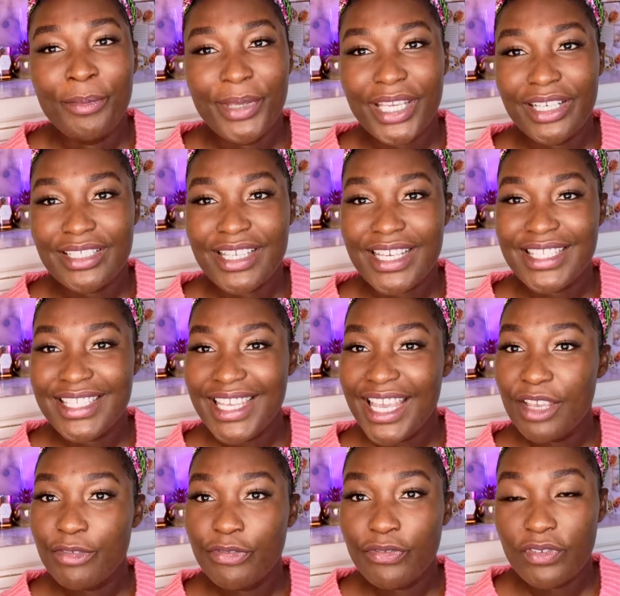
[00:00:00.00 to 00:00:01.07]
because I
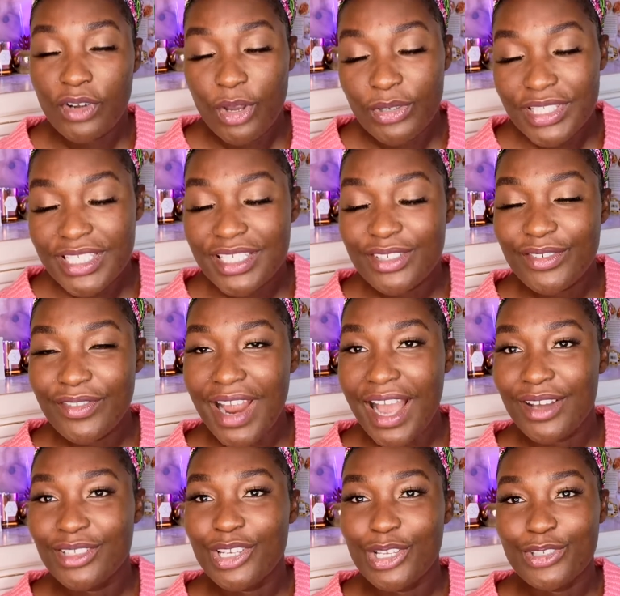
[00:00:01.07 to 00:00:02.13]
see it floating
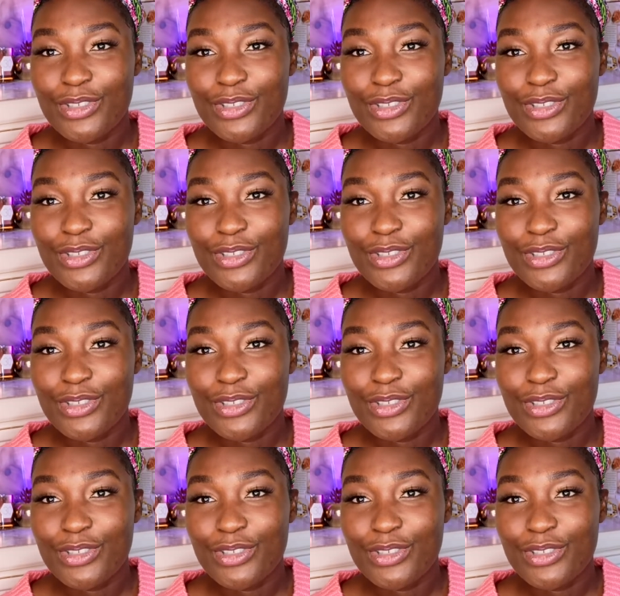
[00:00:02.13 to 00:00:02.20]
around